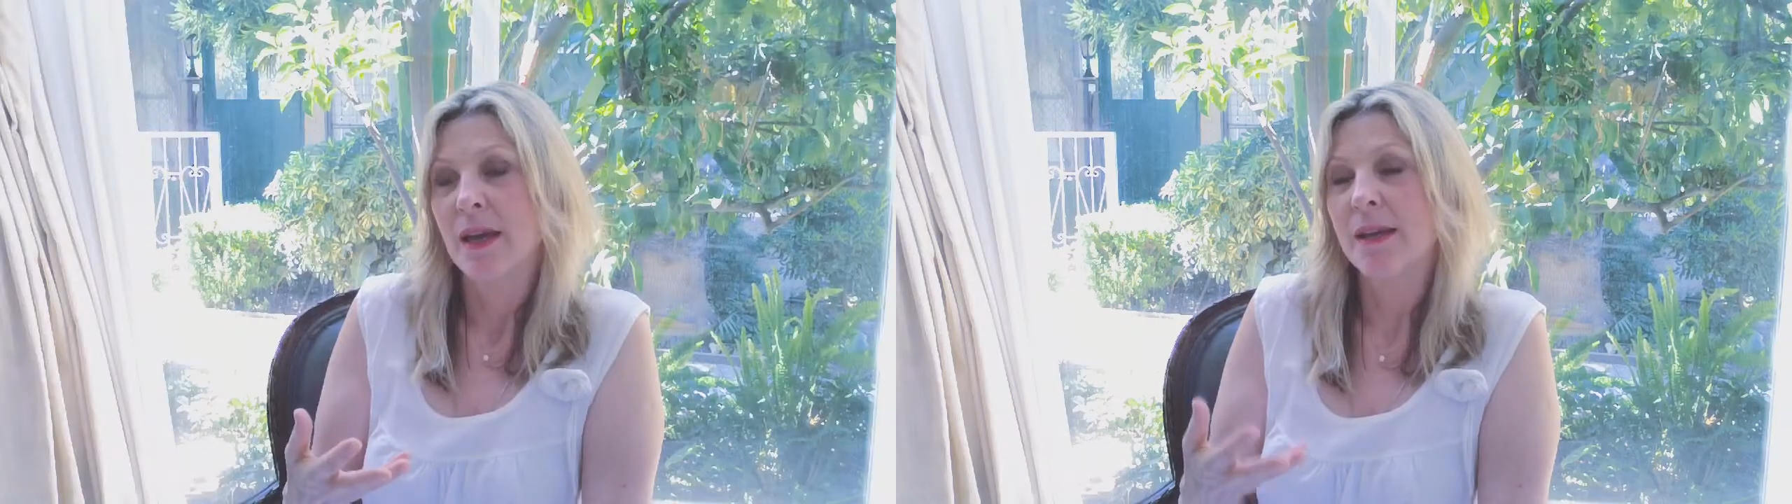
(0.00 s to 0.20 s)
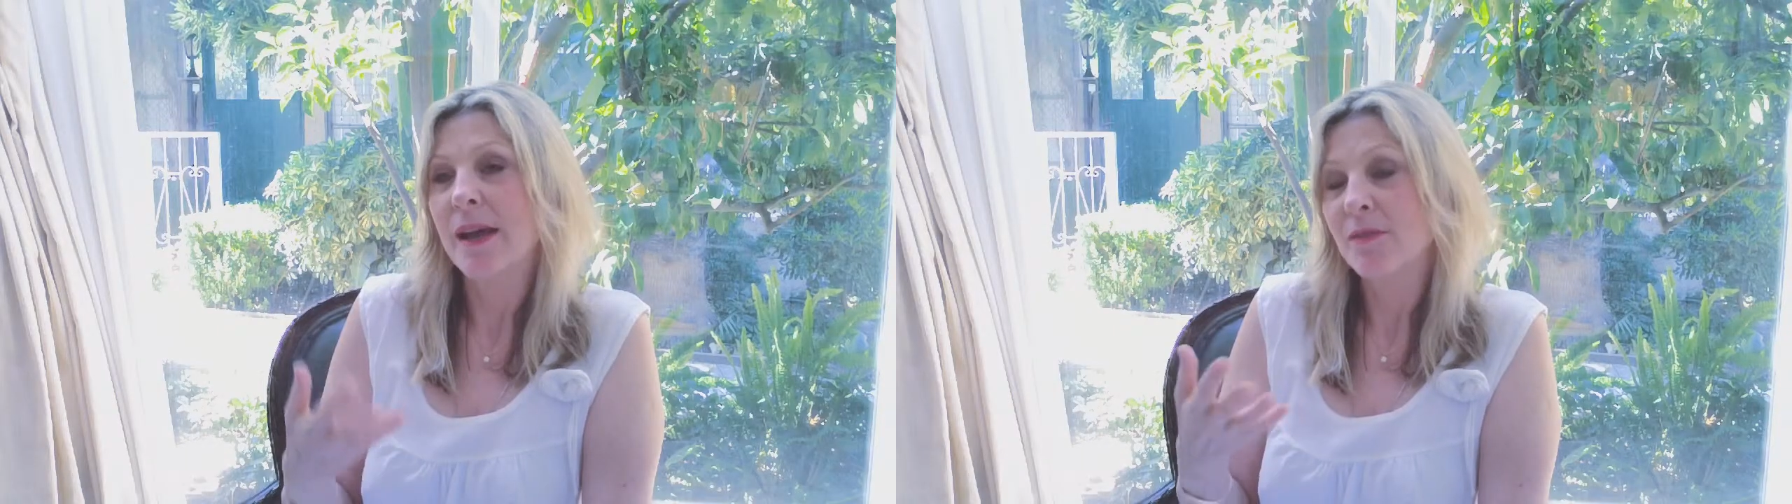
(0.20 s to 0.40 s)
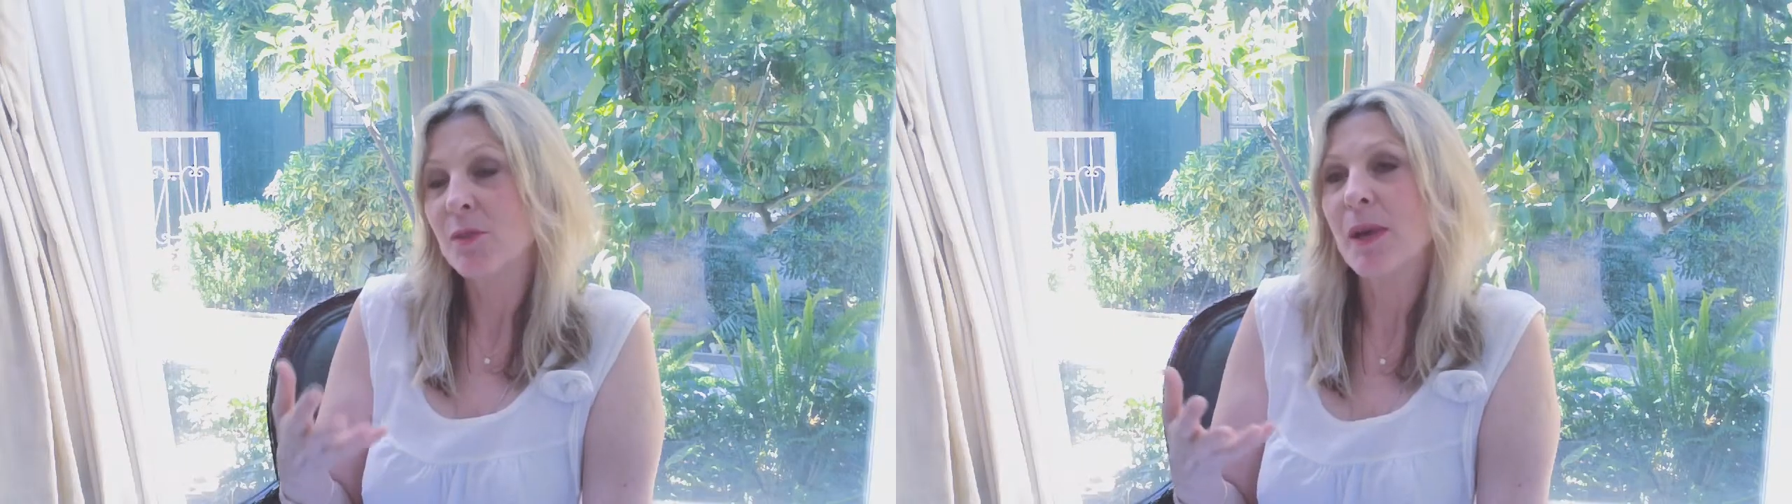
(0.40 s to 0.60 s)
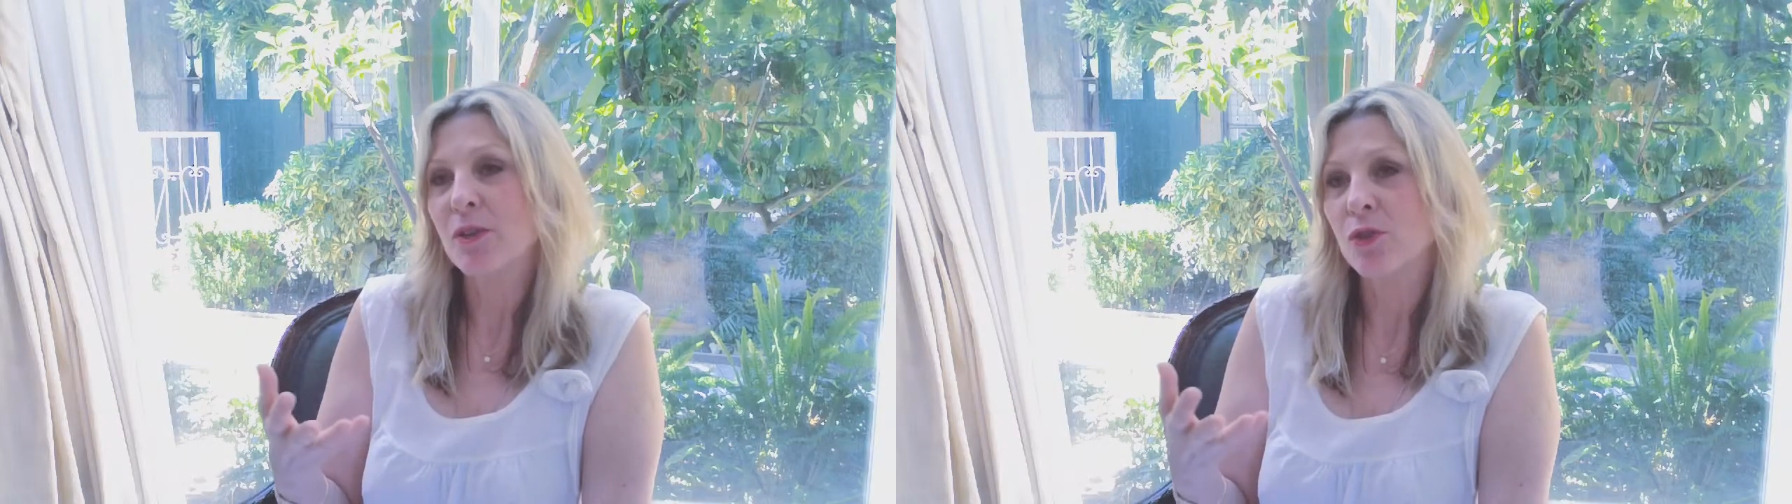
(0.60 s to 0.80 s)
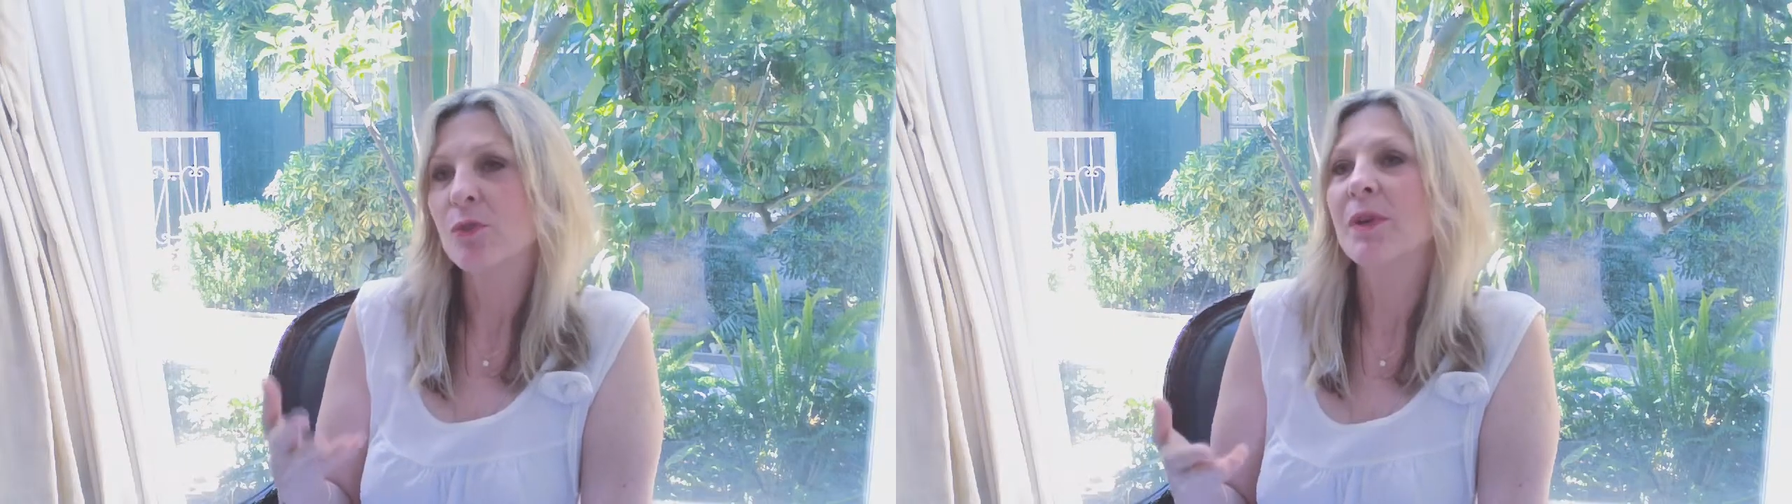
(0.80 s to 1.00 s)
And after
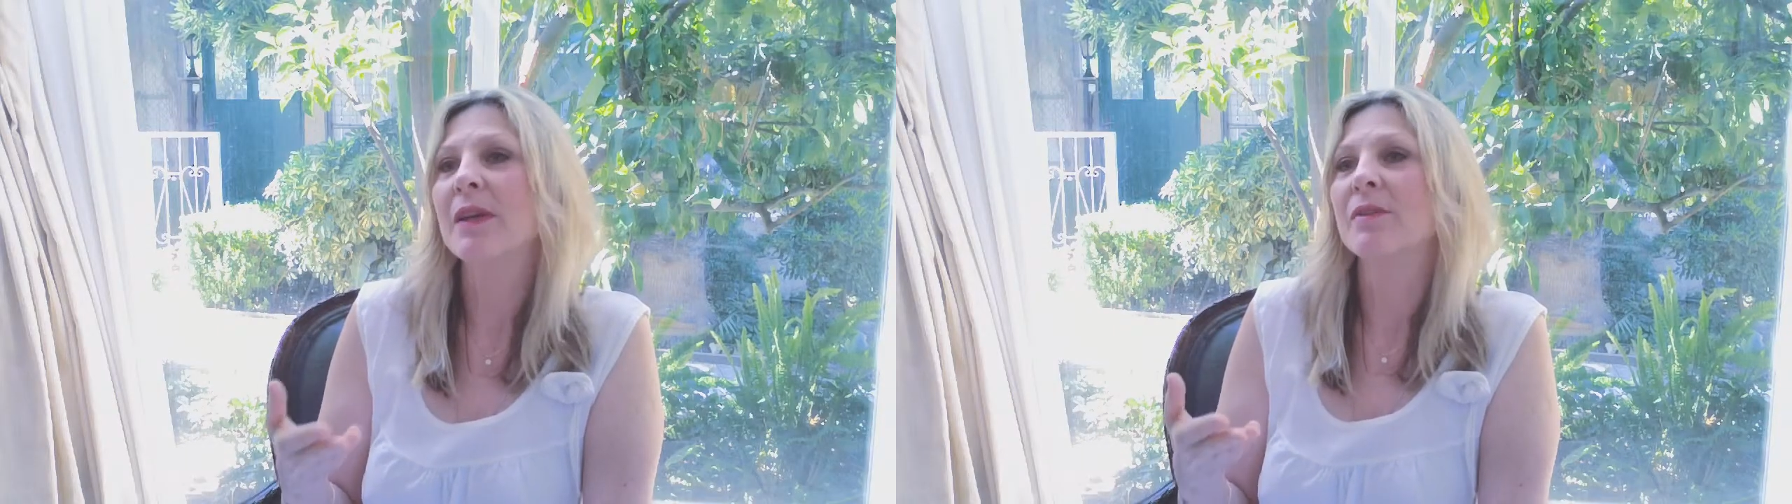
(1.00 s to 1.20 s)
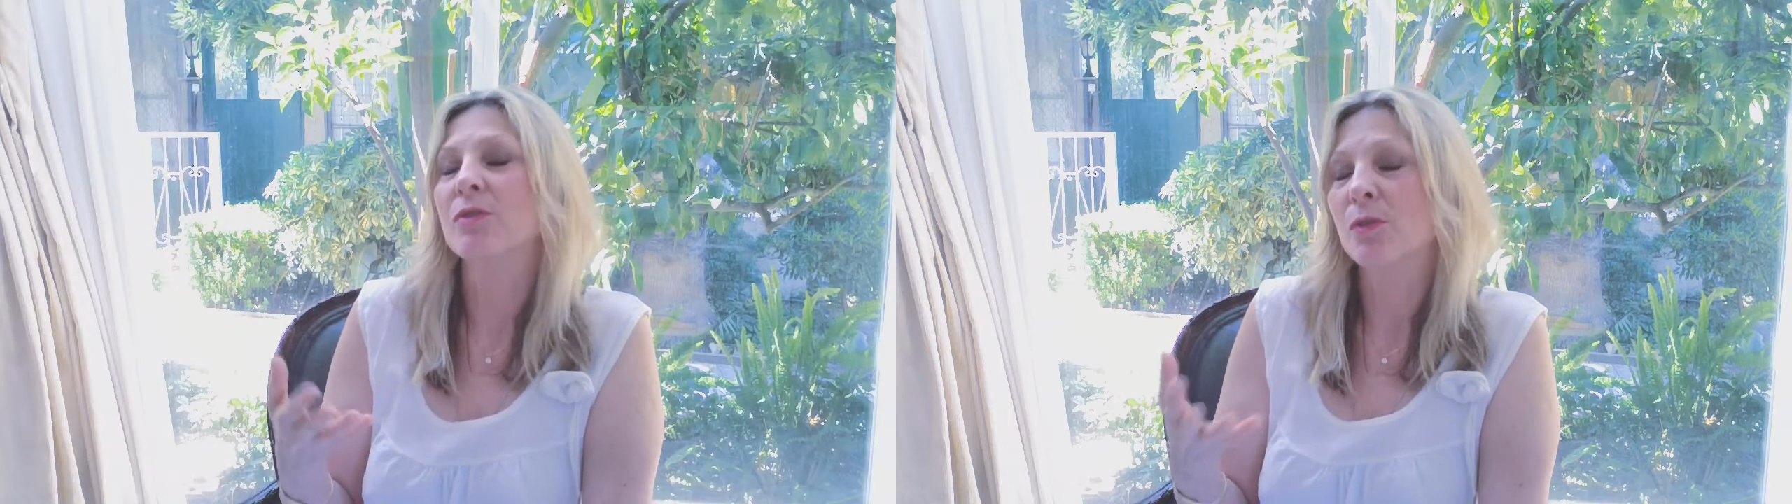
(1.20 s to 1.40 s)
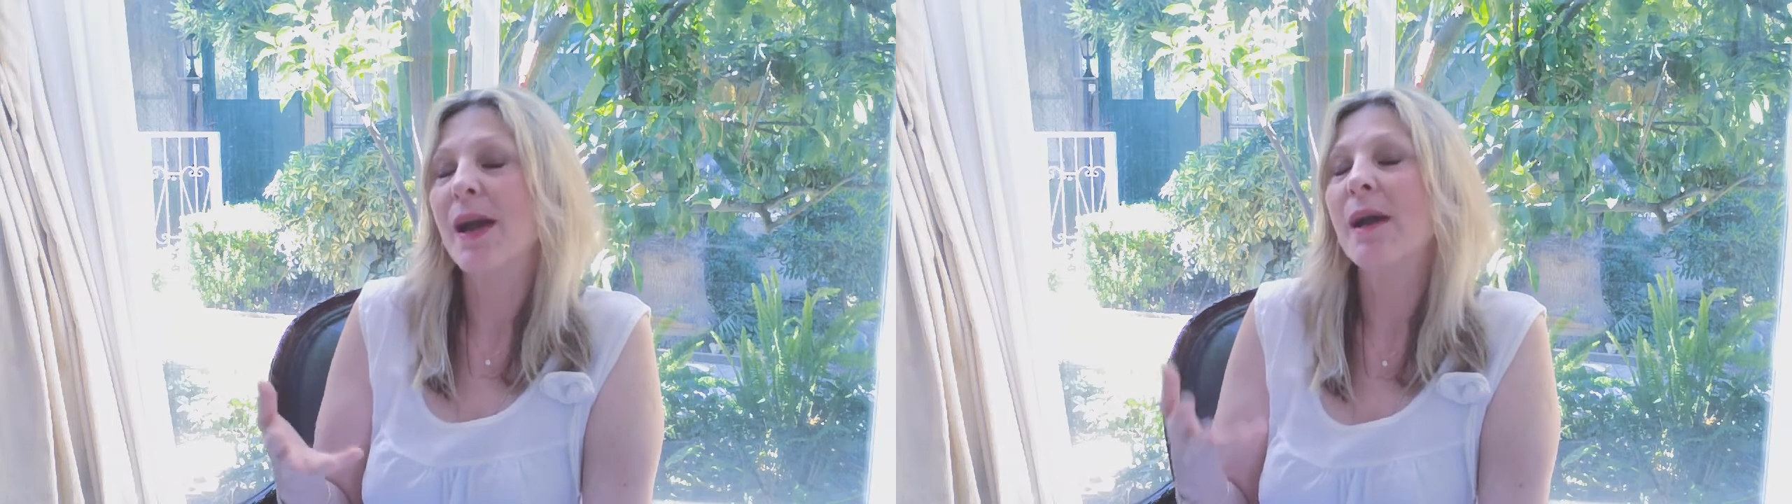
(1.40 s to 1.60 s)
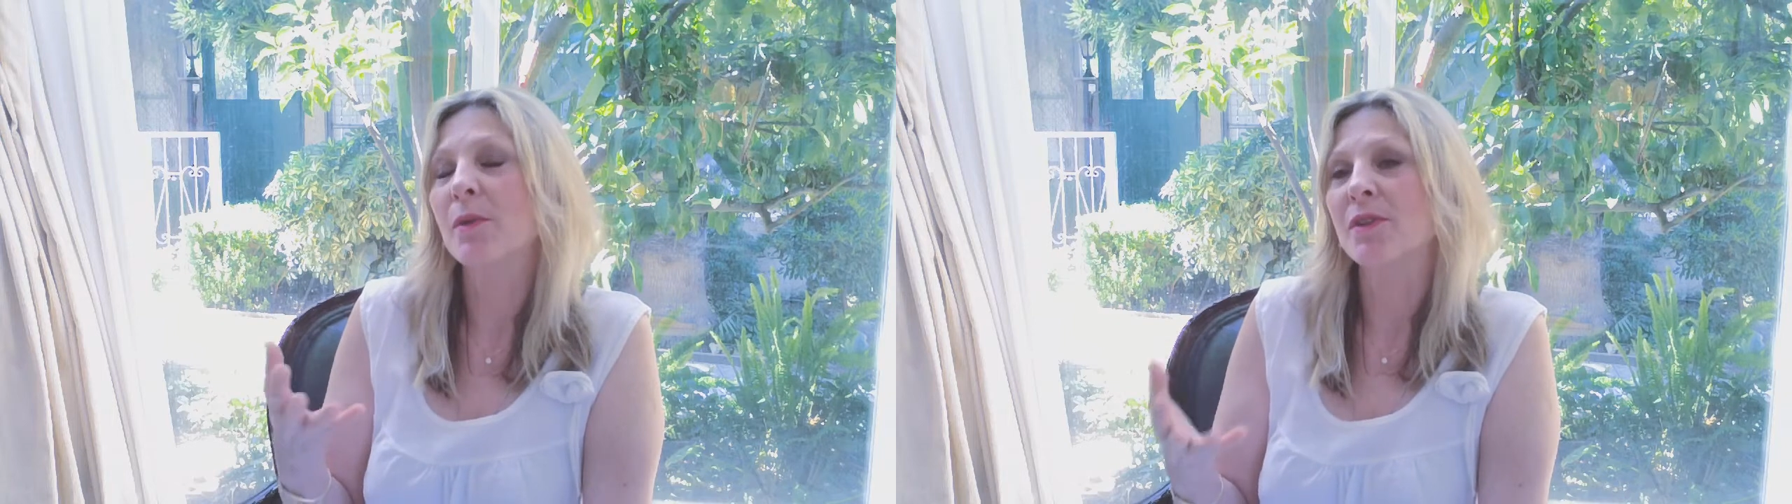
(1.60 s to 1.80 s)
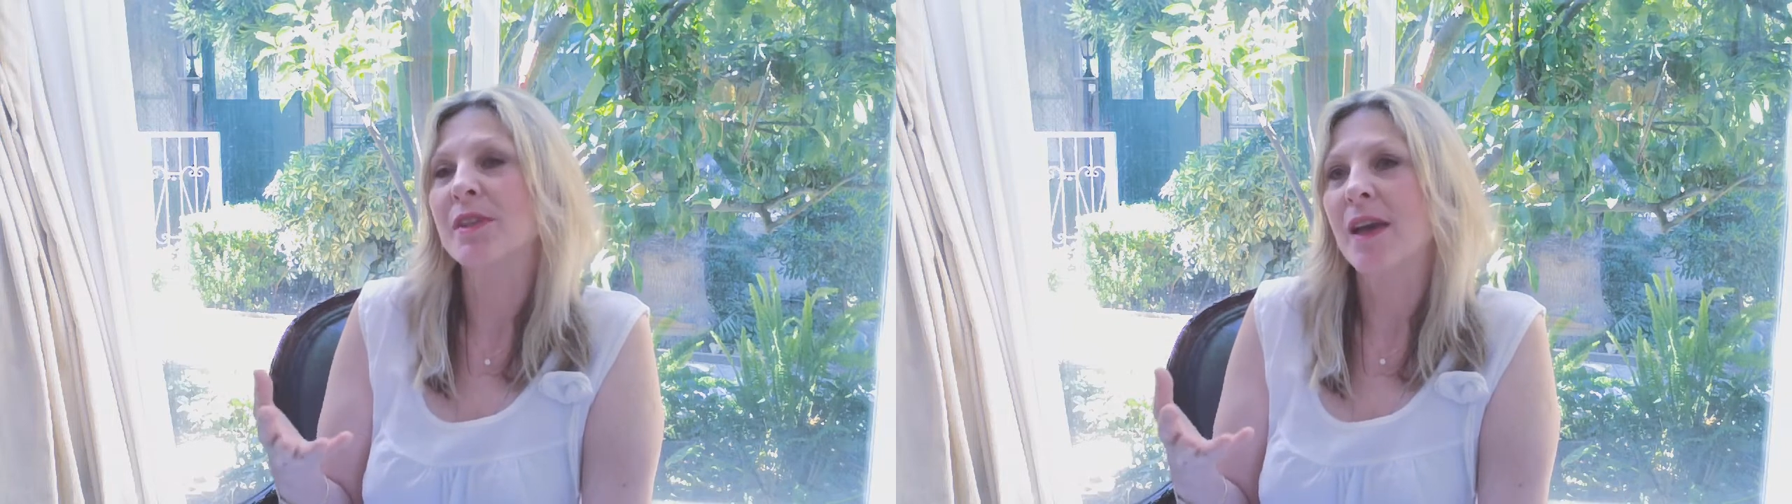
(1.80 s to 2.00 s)
about 2
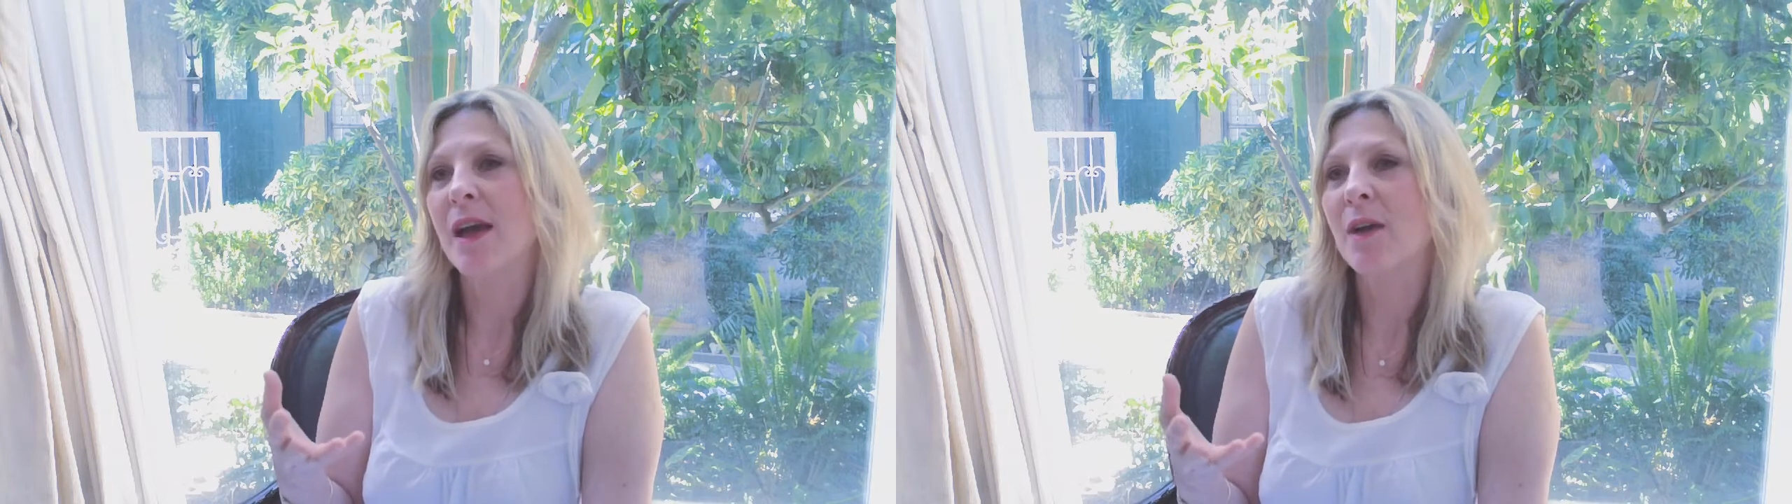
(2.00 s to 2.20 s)
hours,